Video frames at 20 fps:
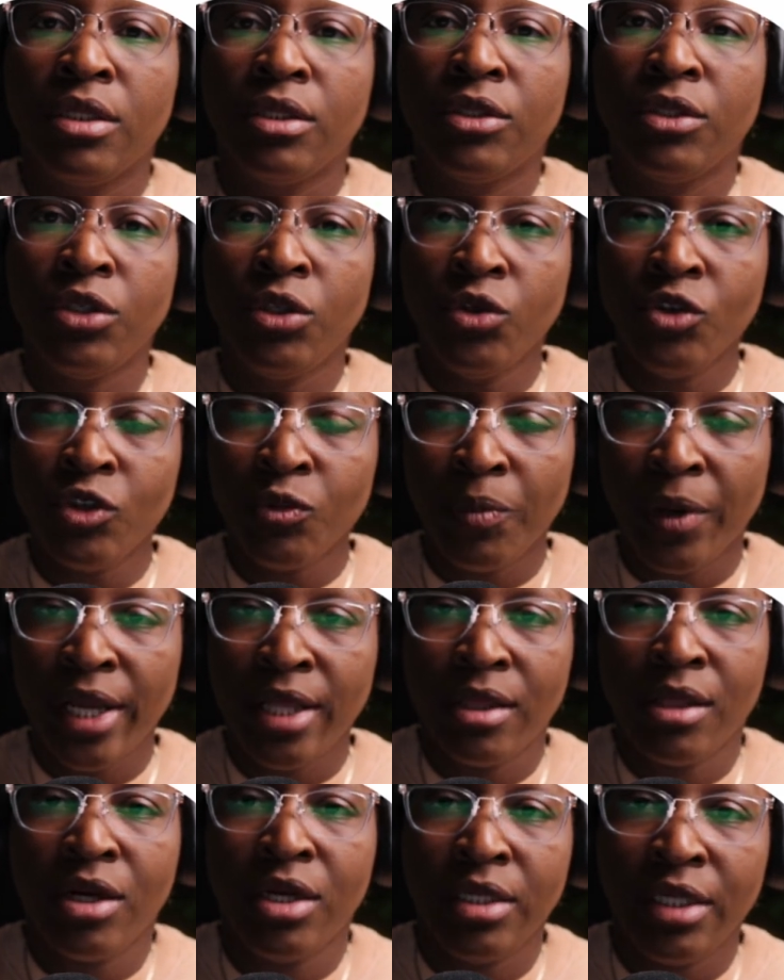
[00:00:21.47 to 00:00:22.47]
To use
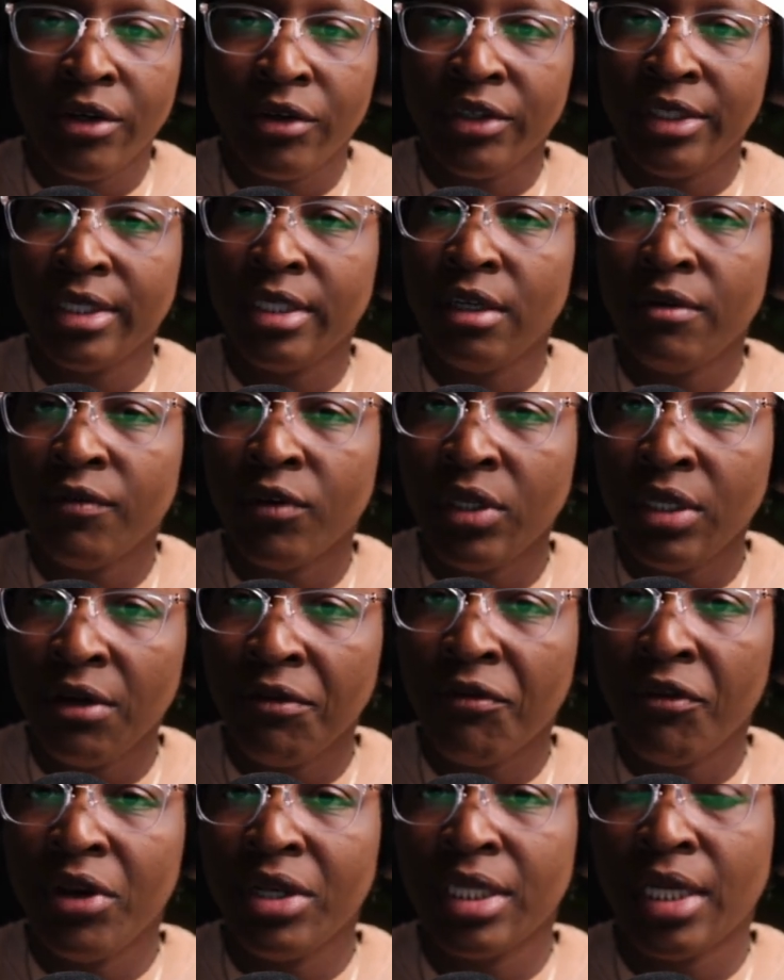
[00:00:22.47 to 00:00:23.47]
Python, there are several
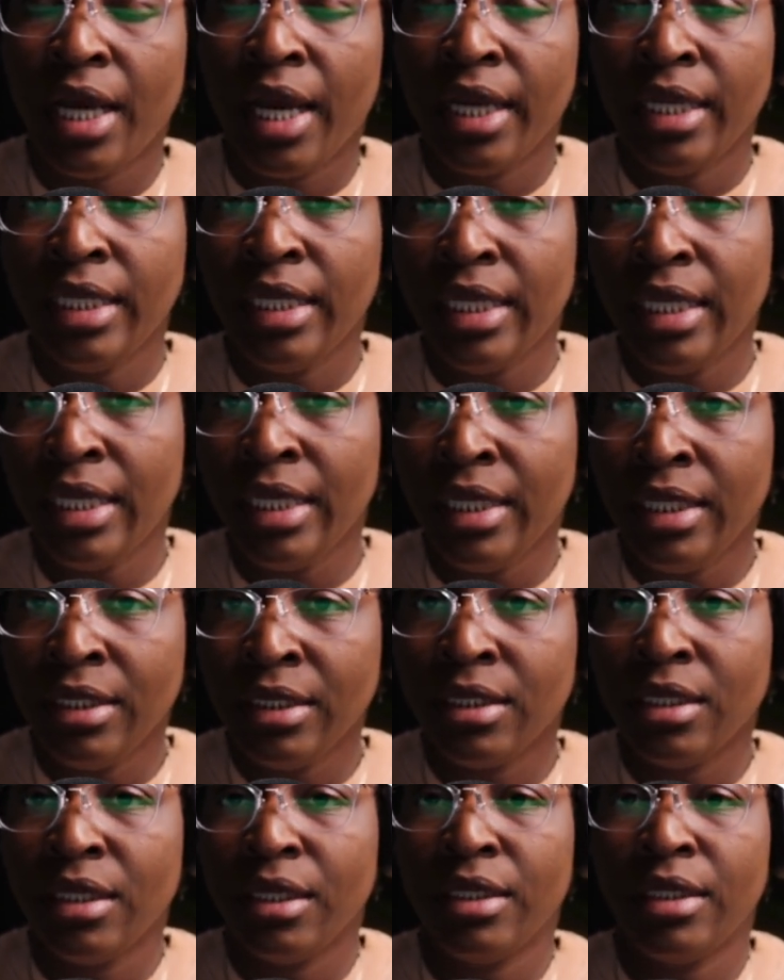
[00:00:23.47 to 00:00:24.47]
different
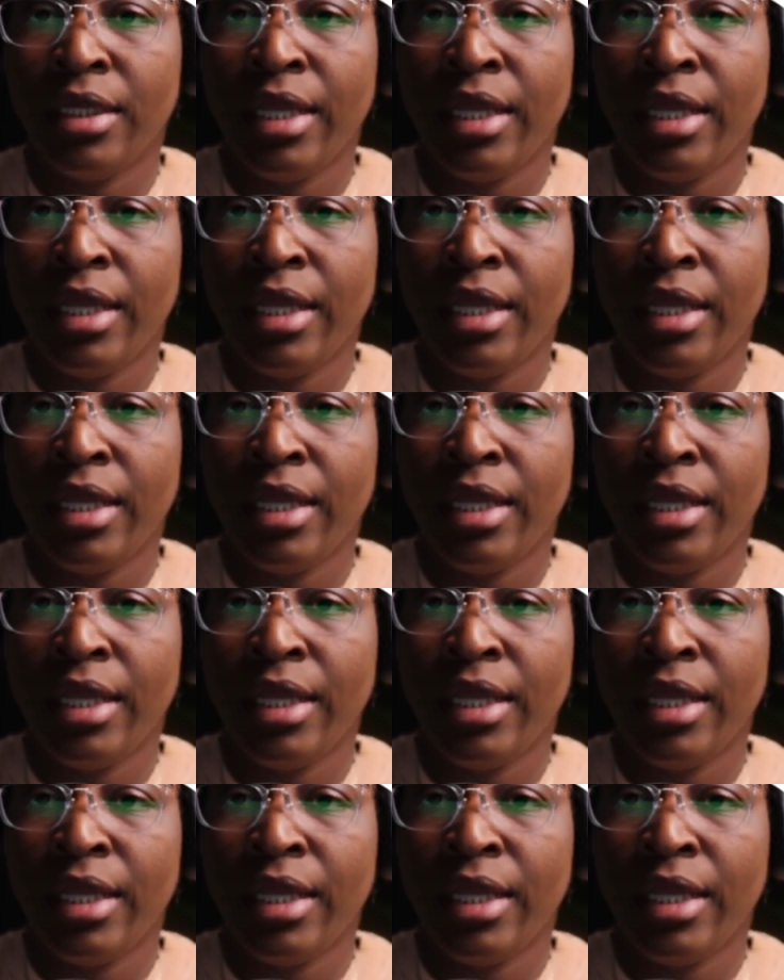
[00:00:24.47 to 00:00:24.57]
IDEs